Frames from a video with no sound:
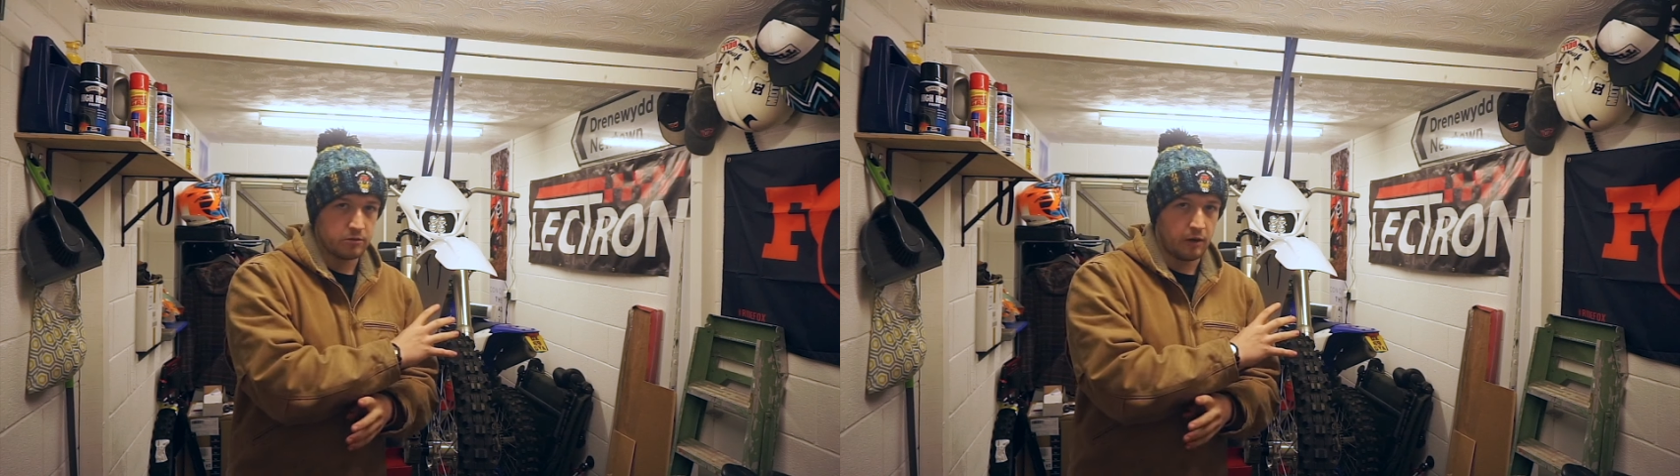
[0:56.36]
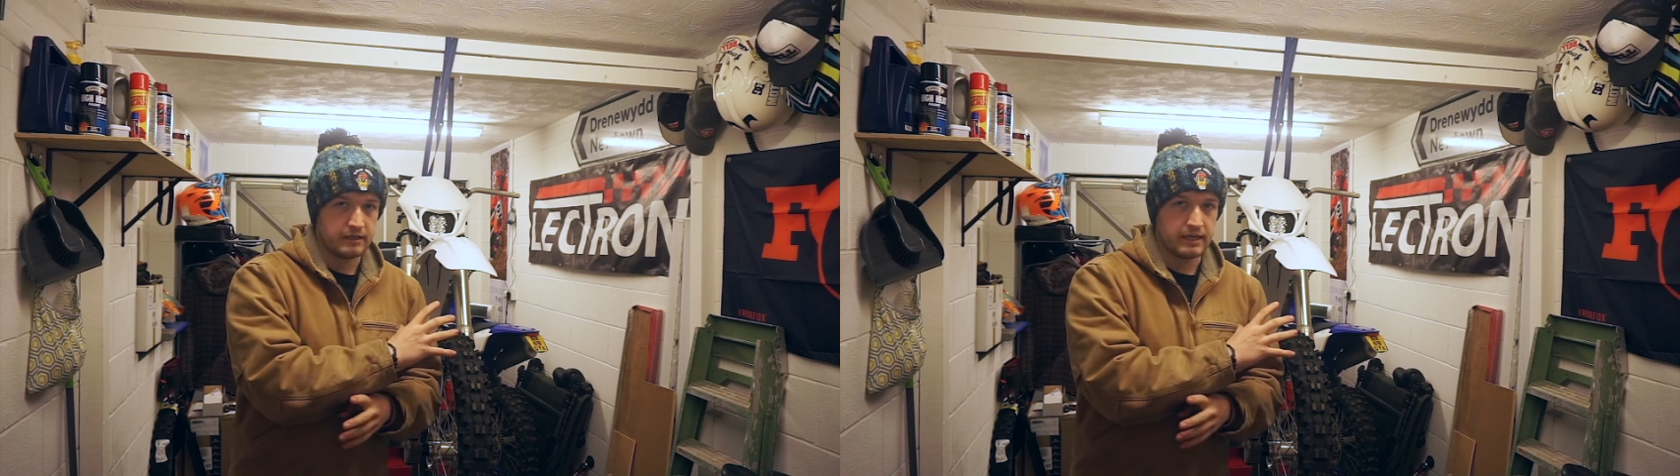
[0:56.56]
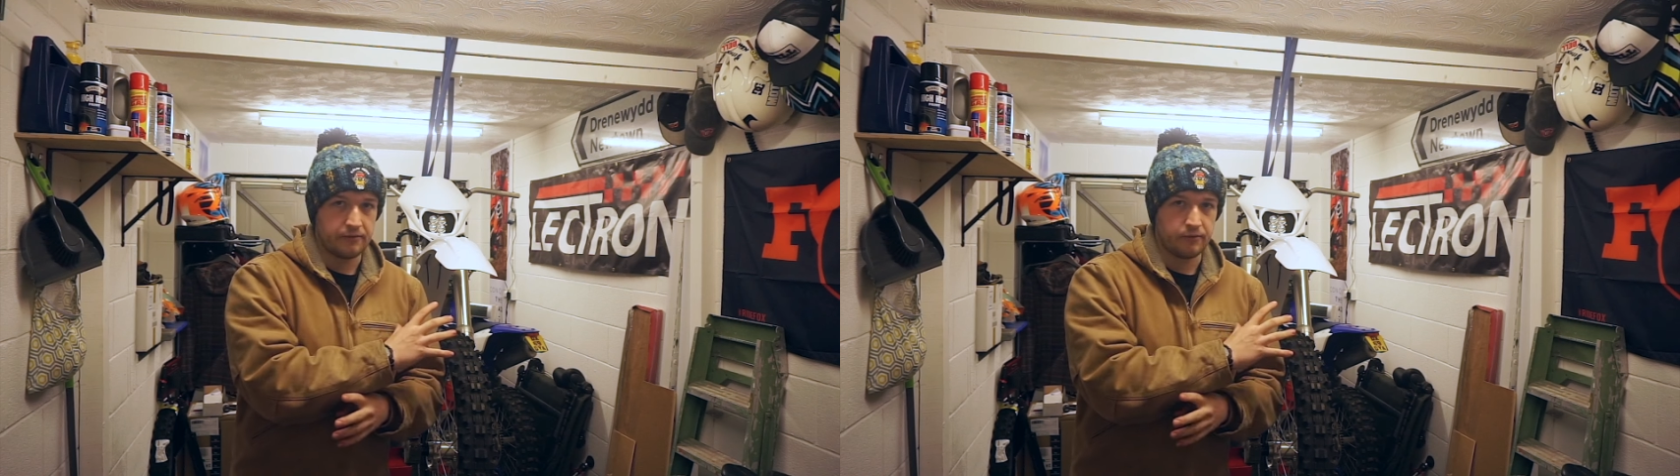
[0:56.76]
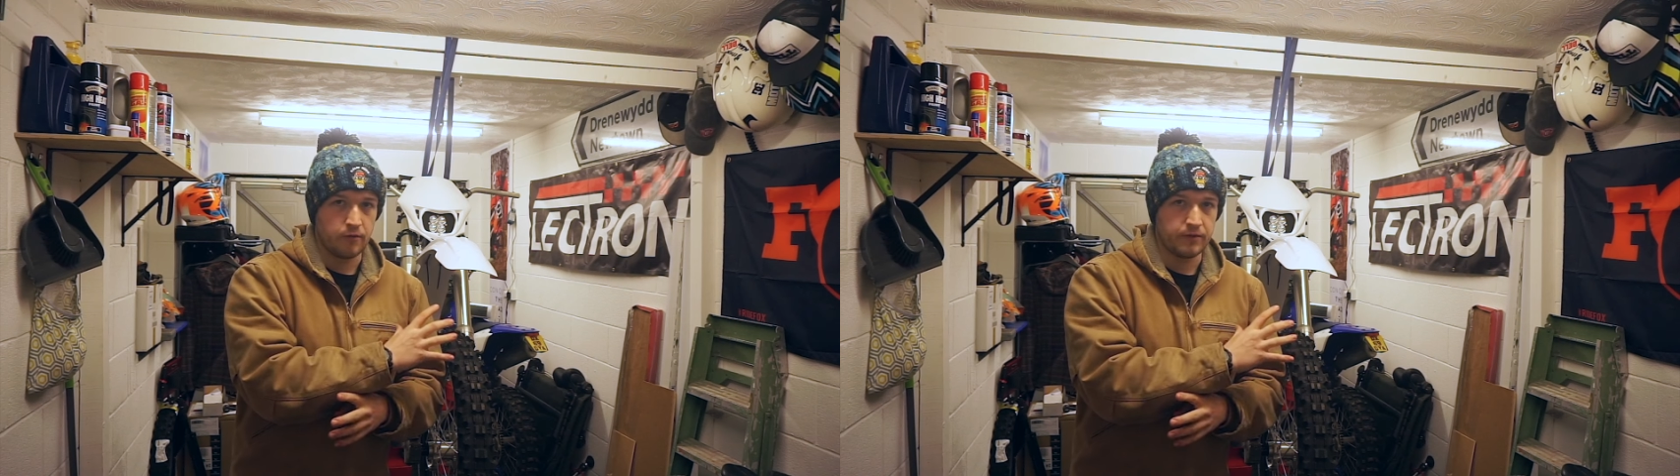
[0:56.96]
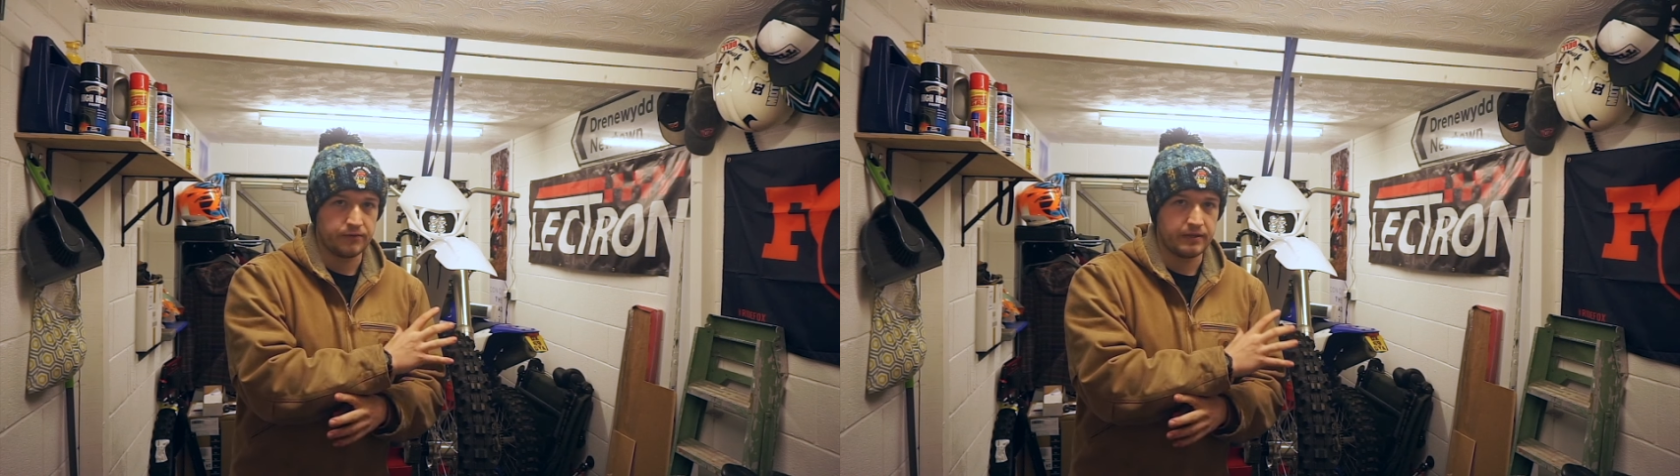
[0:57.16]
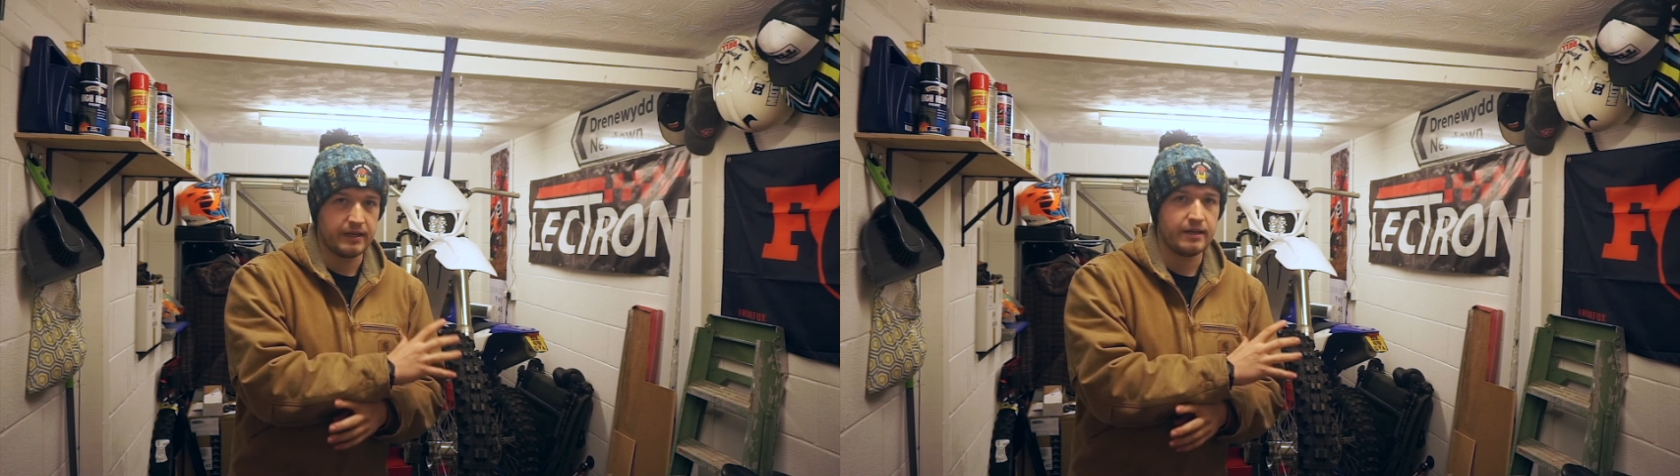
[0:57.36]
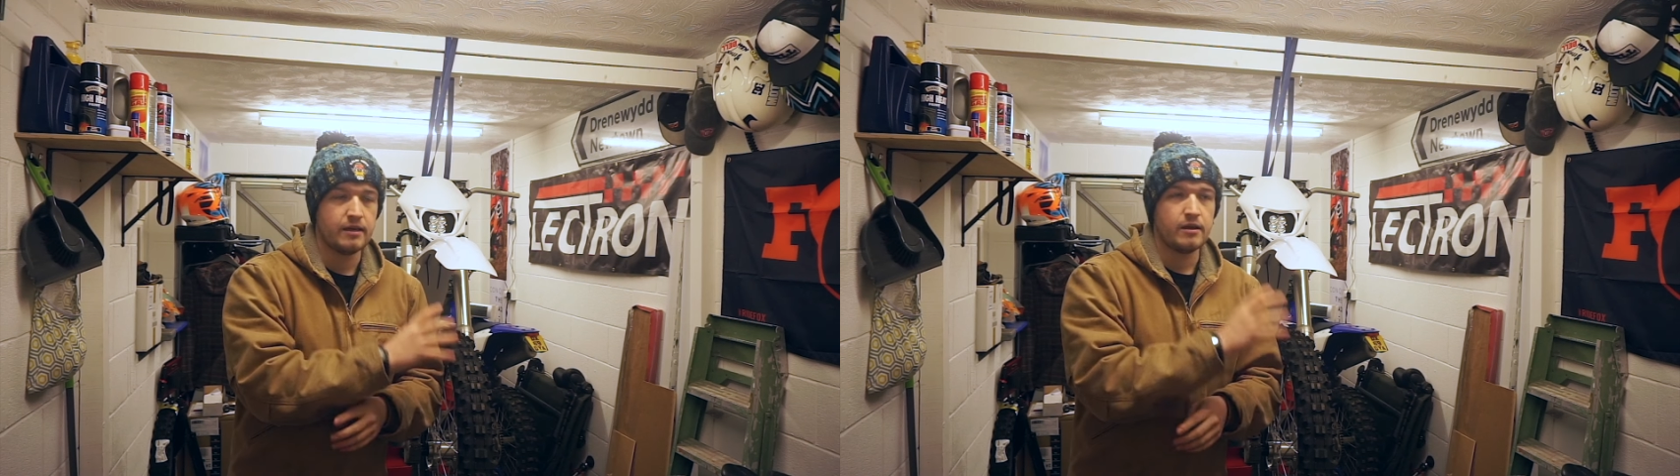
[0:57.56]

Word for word: the YZF 450.